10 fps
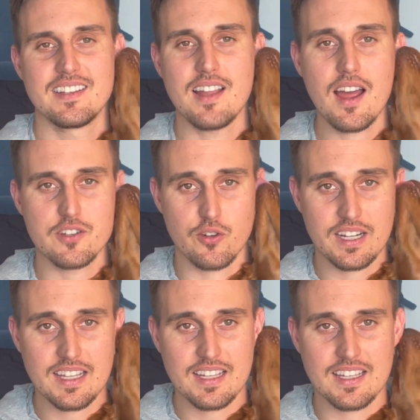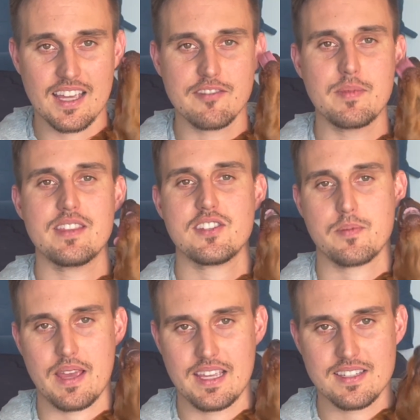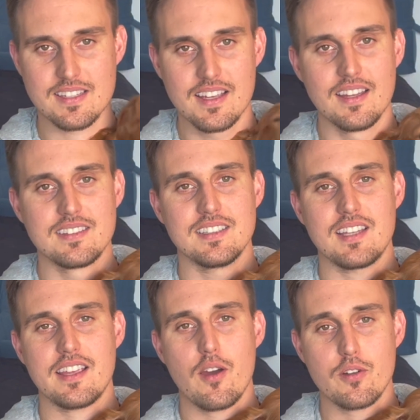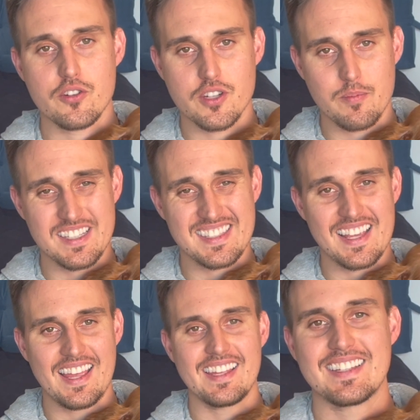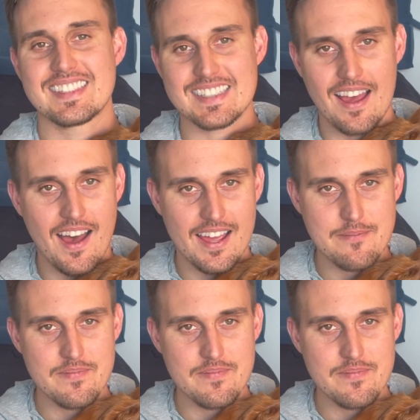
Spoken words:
not drinking gave me the space to take ownership and say it's time,